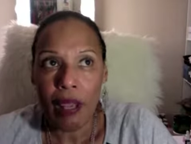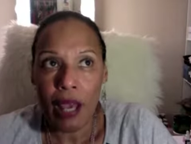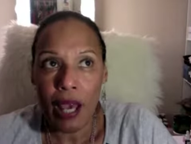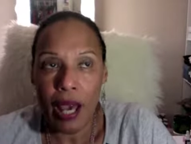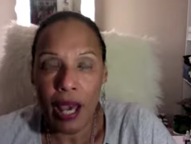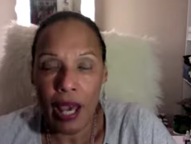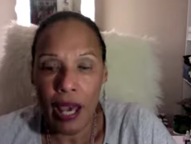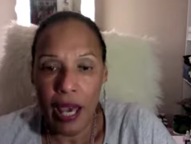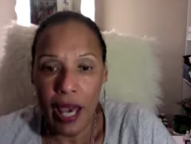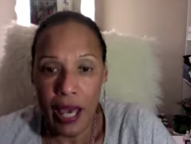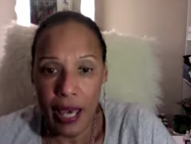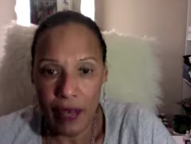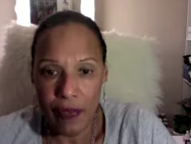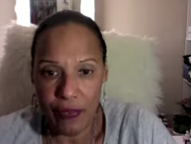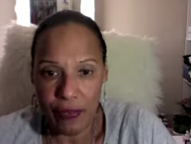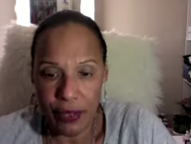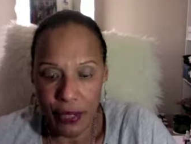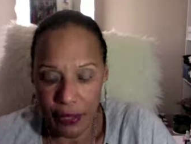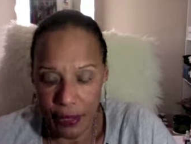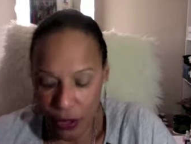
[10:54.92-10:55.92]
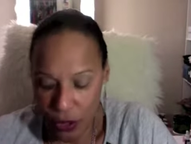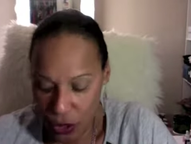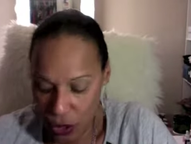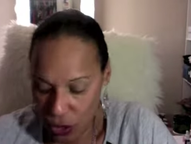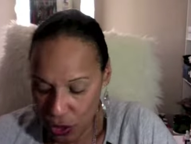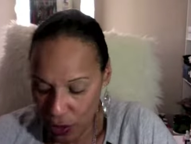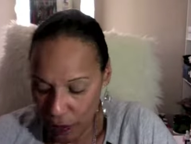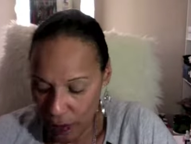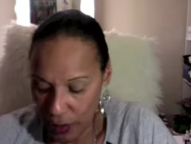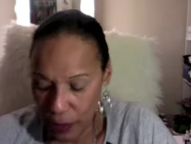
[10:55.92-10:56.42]
I have another
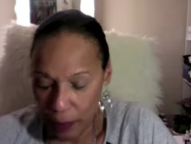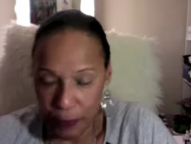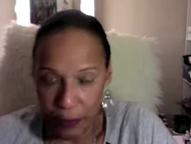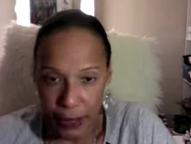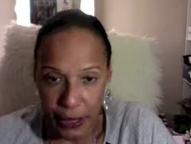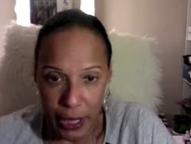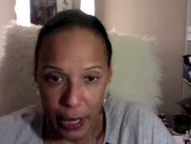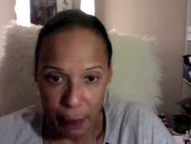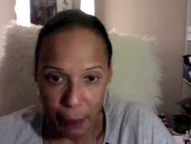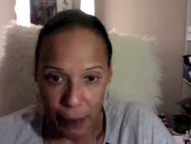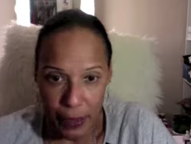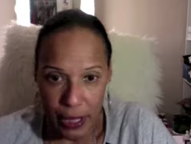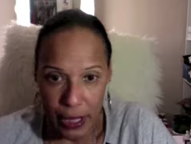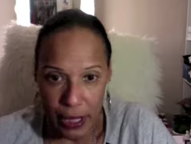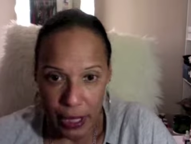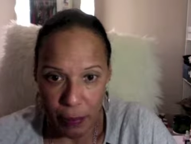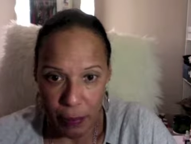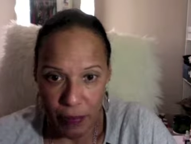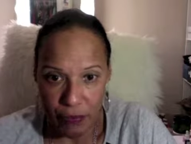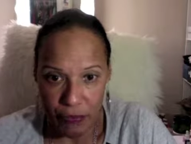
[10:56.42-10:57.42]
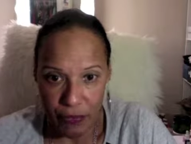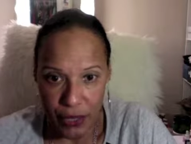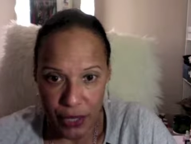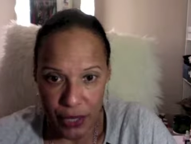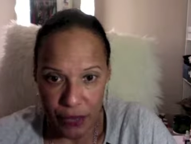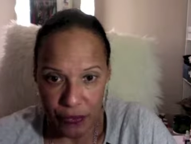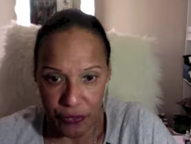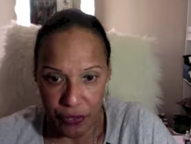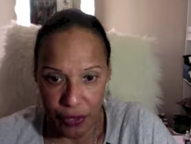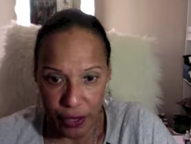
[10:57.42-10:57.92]
tutorial to put up and it's going to be from
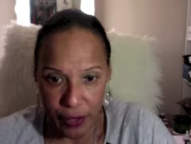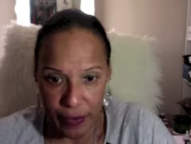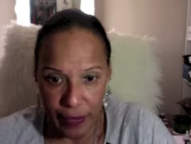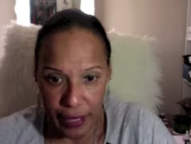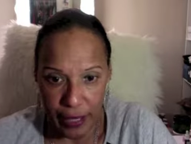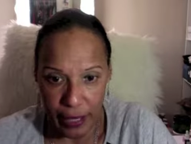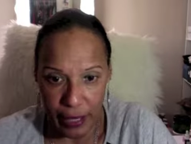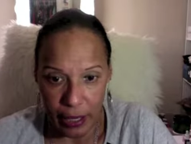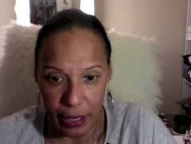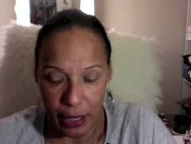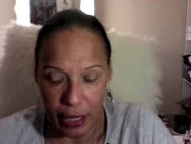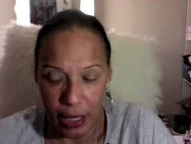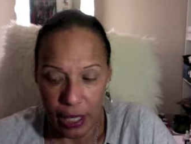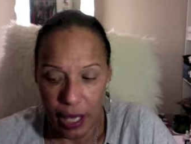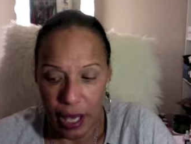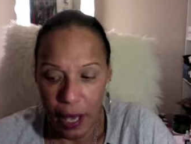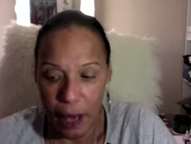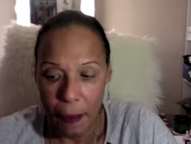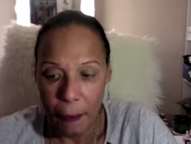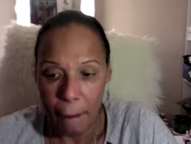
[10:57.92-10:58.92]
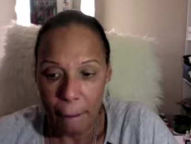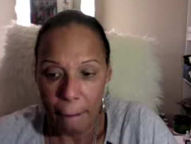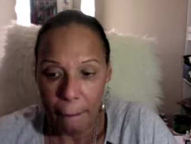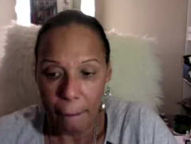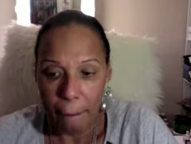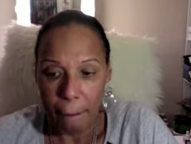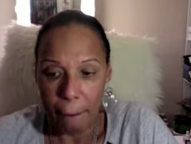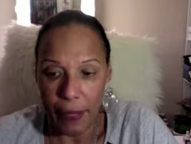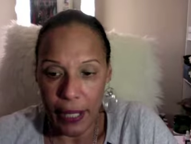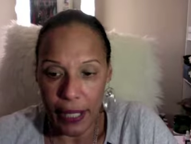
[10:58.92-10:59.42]
Sephora.
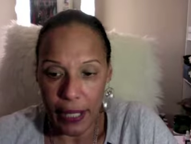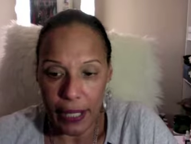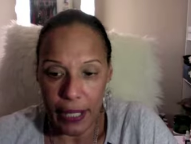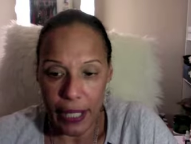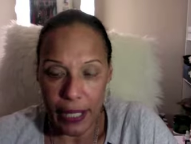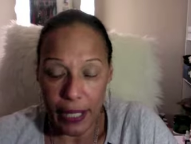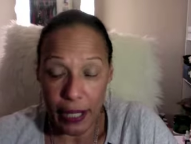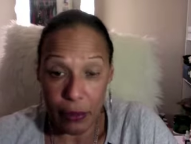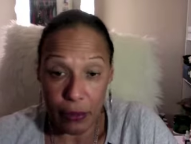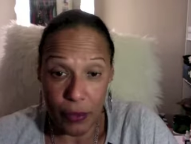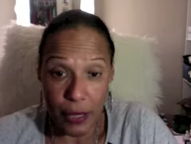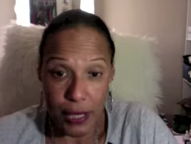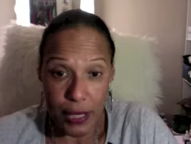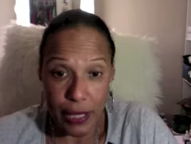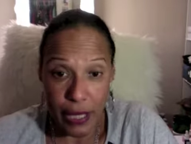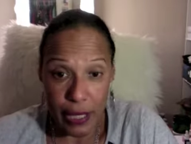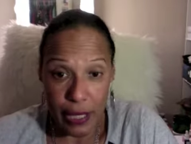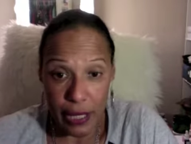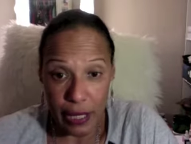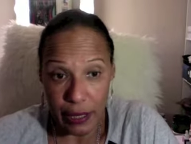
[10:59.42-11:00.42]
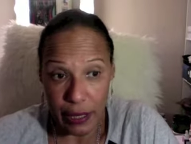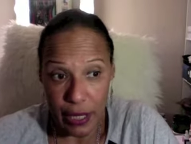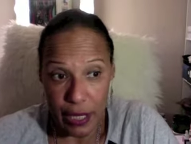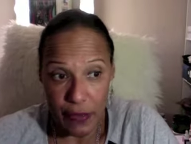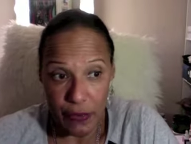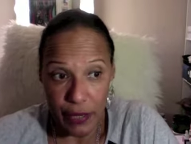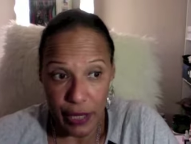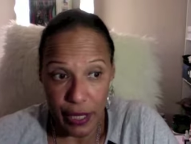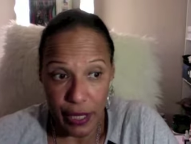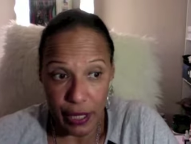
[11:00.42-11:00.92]
But like I always end this
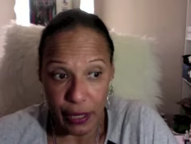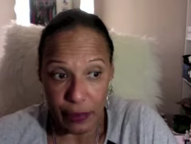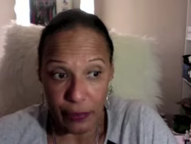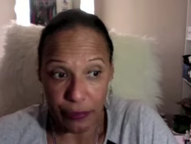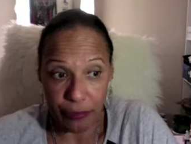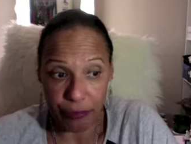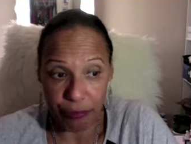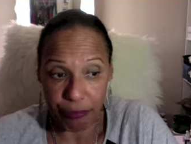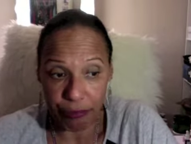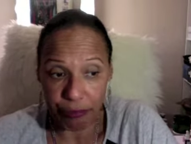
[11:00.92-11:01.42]
video,